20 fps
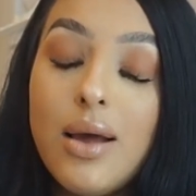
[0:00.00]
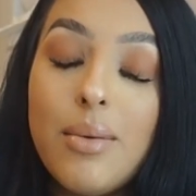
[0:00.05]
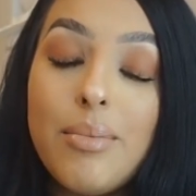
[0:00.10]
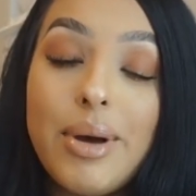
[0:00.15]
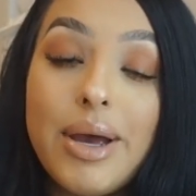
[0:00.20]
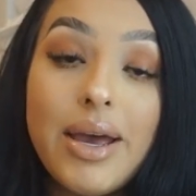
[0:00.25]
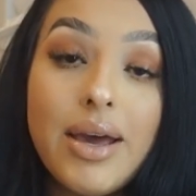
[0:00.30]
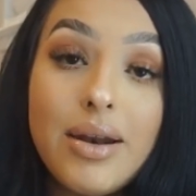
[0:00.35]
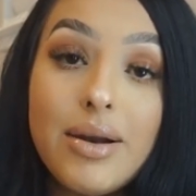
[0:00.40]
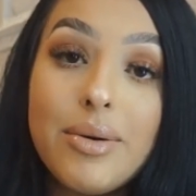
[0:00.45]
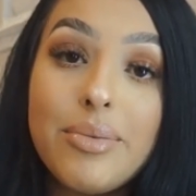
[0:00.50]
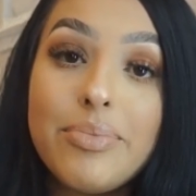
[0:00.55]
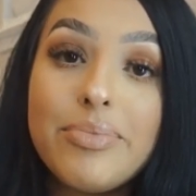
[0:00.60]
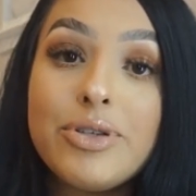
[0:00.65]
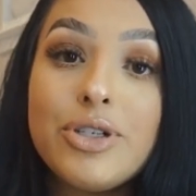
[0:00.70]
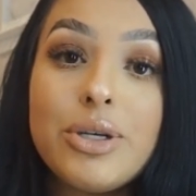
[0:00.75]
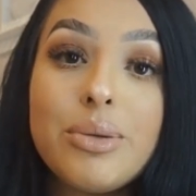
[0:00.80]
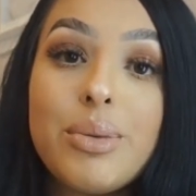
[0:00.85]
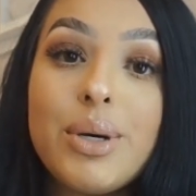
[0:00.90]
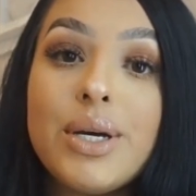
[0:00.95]
my henna
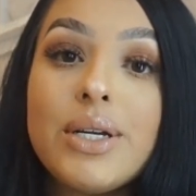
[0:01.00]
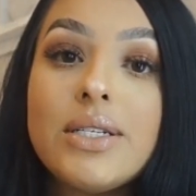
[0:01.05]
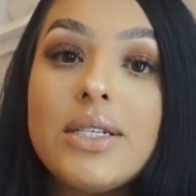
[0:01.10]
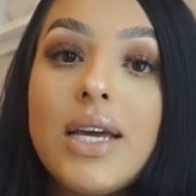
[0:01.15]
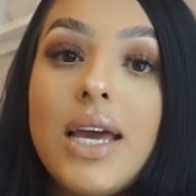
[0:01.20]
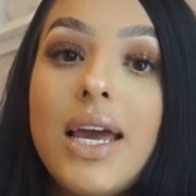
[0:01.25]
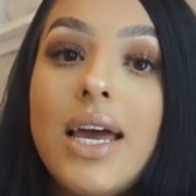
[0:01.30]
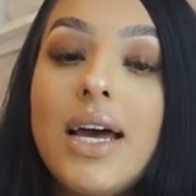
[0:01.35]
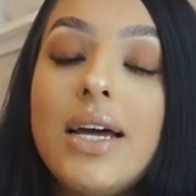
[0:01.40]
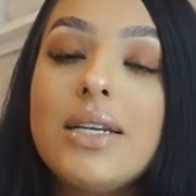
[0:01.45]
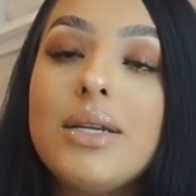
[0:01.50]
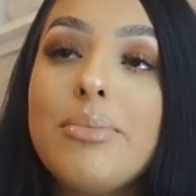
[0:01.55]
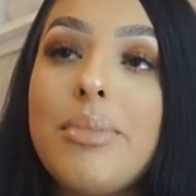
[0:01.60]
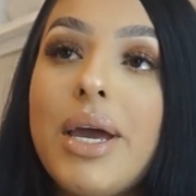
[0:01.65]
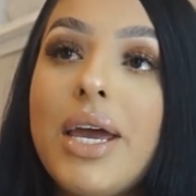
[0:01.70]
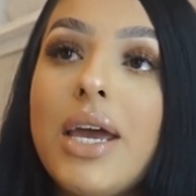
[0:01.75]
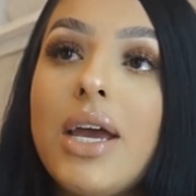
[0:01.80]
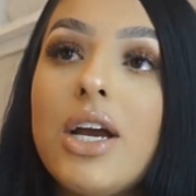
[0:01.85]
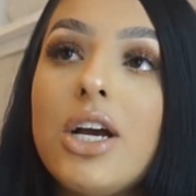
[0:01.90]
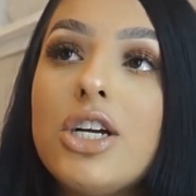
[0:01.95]
treatment, and my
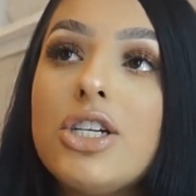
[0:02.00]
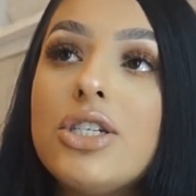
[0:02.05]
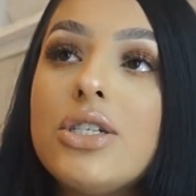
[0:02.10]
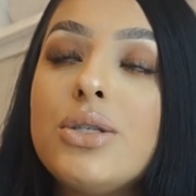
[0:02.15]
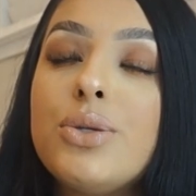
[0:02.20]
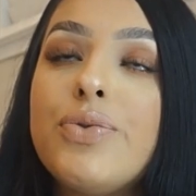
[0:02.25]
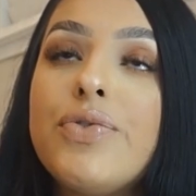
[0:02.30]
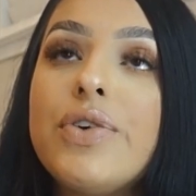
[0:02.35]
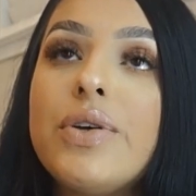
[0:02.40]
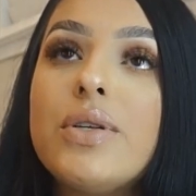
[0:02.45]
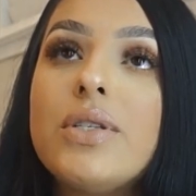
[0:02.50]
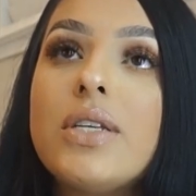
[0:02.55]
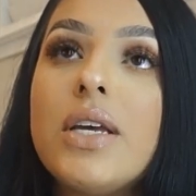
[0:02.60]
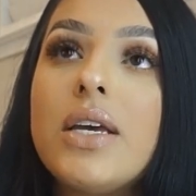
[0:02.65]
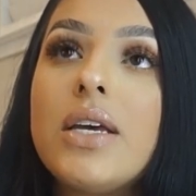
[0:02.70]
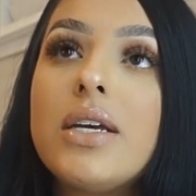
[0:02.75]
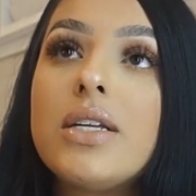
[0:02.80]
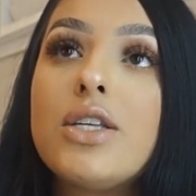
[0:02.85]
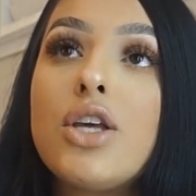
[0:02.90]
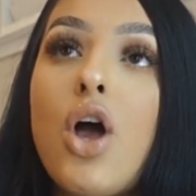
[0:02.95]
hair just feels
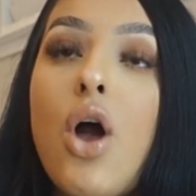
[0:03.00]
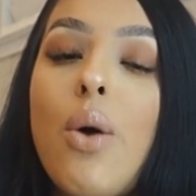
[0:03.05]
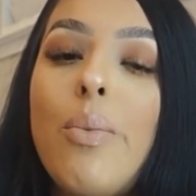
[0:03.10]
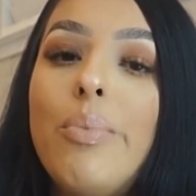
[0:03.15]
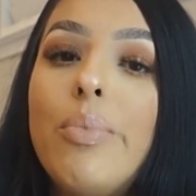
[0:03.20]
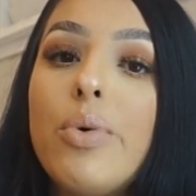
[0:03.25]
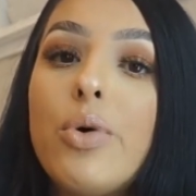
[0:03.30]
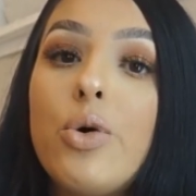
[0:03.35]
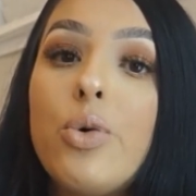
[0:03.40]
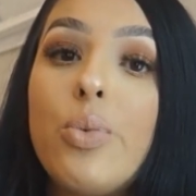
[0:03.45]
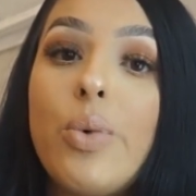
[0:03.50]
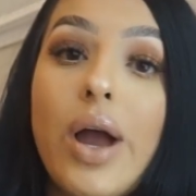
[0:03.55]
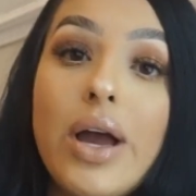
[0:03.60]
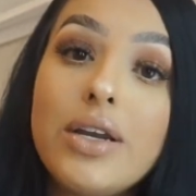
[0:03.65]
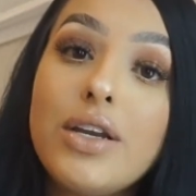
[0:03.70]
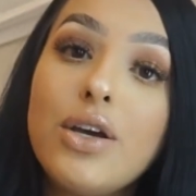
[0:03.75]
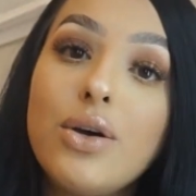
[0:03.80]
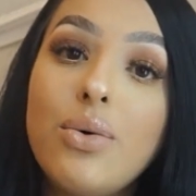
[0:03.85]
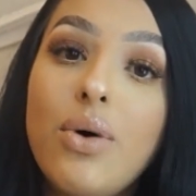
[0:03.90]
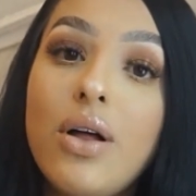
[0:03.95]
like it's
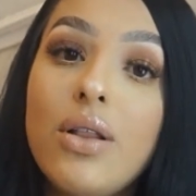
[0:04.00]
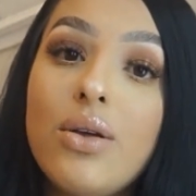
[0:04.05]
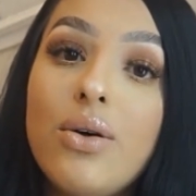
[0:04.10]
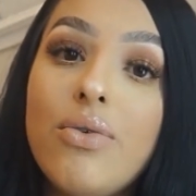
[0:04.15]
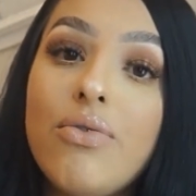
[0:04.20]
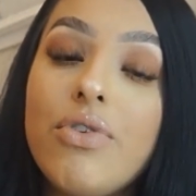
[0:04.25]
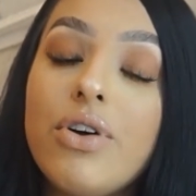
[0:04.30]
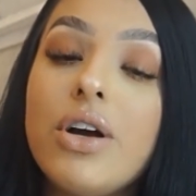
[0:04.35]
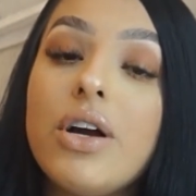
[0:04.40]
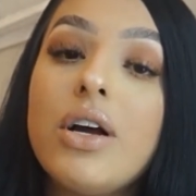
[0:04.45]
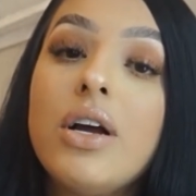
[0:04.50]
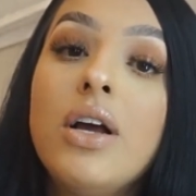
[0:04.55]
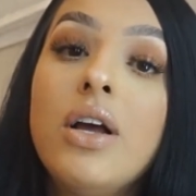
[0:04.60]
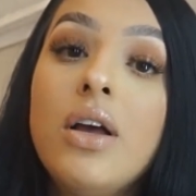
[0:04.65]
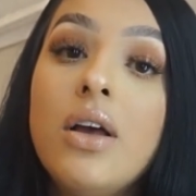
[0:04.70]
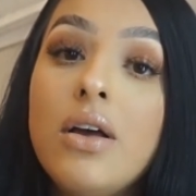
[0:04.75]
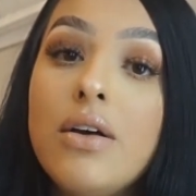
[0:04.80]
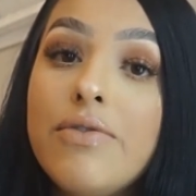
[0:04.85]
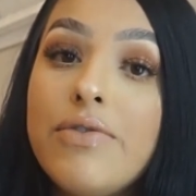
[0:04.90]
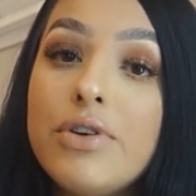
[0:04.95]
brand new all over,
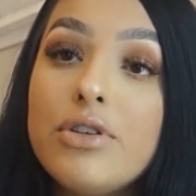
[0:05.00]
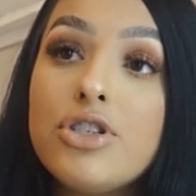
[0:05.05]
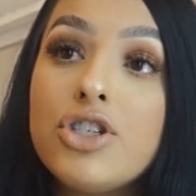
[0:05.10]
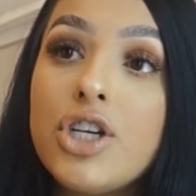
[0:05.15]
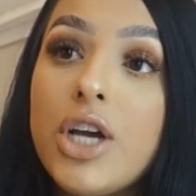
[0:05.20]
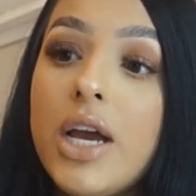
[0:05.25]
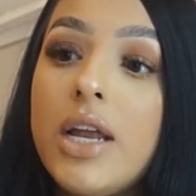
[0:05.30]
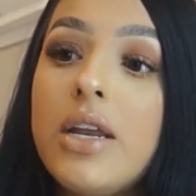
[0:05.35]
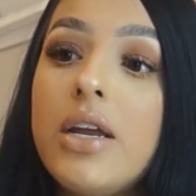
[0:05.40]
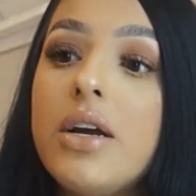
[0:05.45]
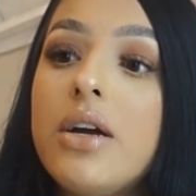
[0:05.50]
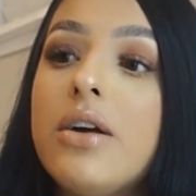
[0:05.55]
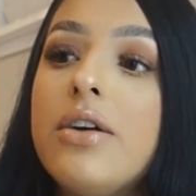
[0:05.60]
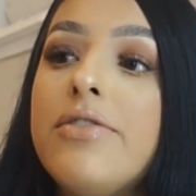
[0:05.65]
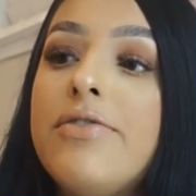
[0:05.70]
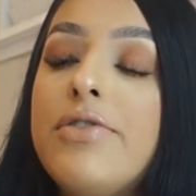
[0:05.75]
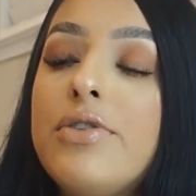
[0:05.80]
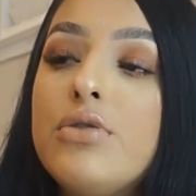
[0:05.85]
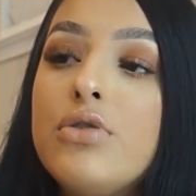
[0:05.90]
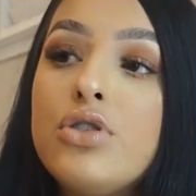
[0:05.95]
feels shinier,
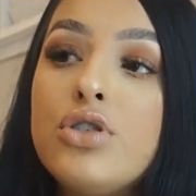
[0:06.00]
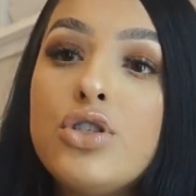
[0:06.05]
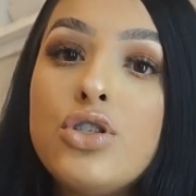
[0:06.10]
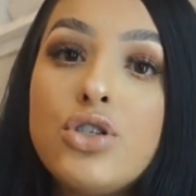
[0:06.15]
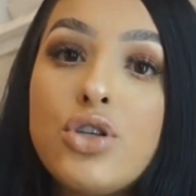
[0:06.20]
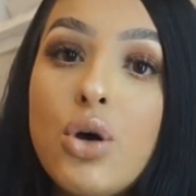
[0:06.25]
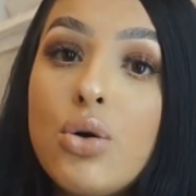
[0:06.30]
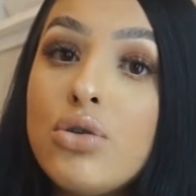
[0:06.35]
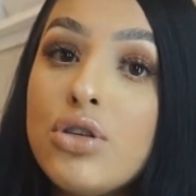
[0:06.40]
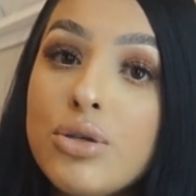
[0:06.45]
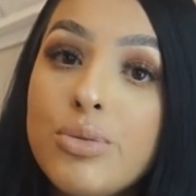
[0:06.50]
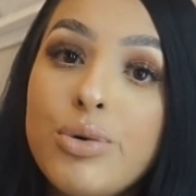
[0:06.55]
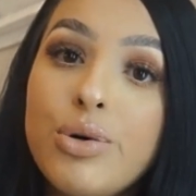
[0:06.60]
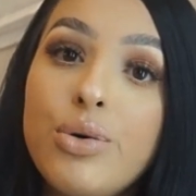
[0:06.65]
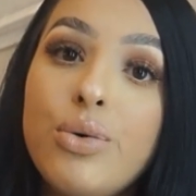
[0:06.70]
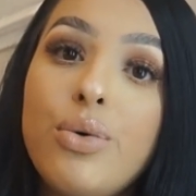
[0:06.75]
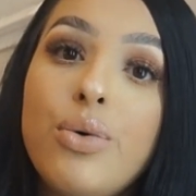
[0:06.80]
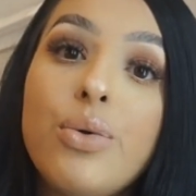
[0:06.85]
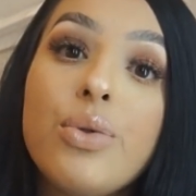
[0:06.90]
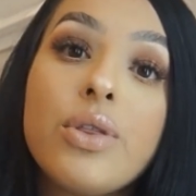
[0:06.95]
feels so
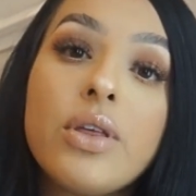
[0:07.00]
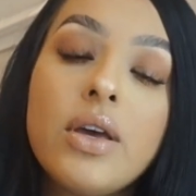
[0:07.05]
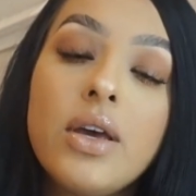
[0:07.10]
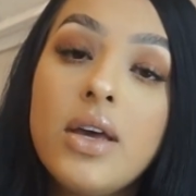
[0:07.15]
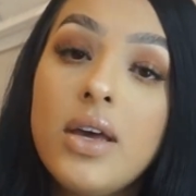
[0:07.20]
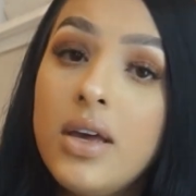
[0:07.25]
smooth,